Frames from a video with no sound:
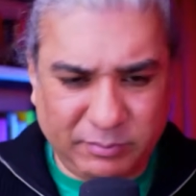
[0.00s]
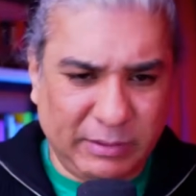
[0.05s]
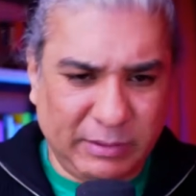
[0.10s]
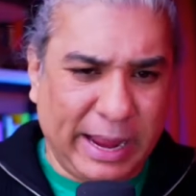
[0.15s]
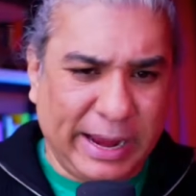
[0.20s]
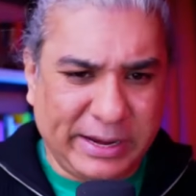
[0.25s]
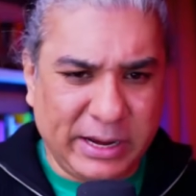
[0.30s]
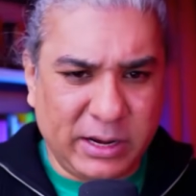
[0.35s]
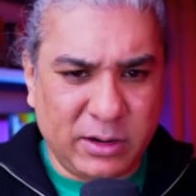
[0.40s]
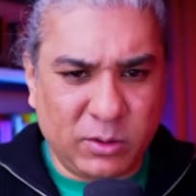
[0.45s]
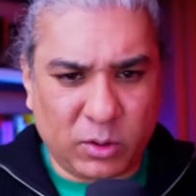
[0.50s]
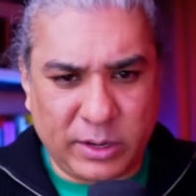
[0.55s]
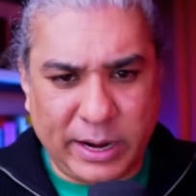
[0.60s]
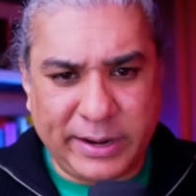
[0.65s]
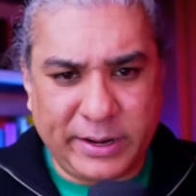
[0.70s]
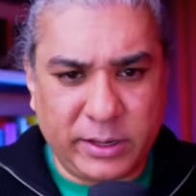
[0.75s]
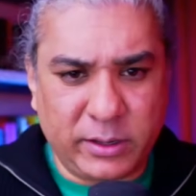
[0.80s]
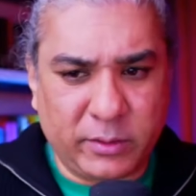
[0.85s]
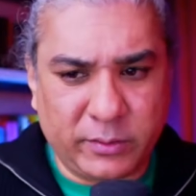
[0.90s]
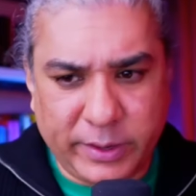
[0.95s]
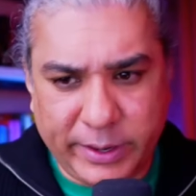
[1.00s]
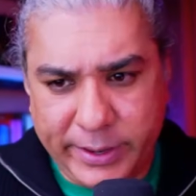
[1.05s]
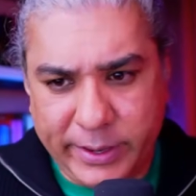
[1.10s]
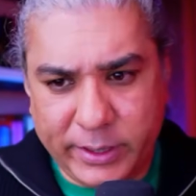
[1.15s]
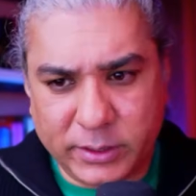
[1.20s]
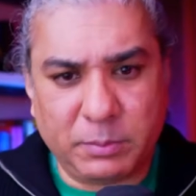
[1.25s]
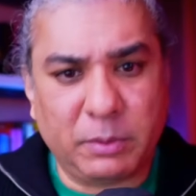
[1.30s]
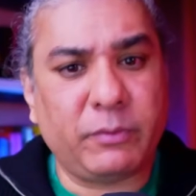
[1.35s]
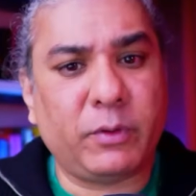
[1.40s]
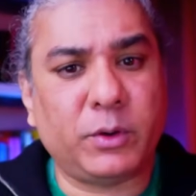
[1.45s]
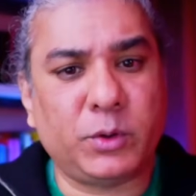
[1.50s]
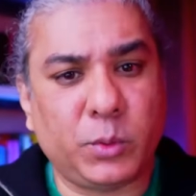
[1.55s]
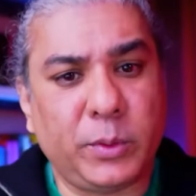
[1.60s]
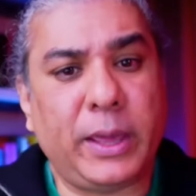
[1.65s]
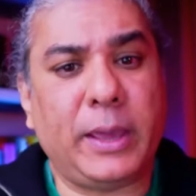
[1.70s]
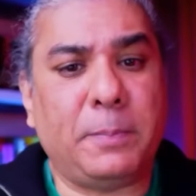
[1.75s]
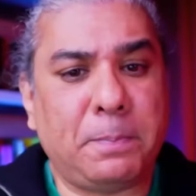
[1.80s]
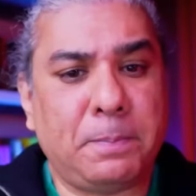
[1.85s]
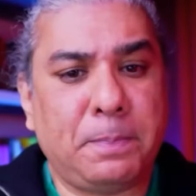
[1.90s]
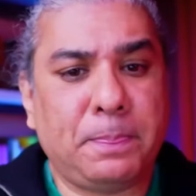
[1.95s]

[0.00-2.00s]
1800 or 1900 years before today.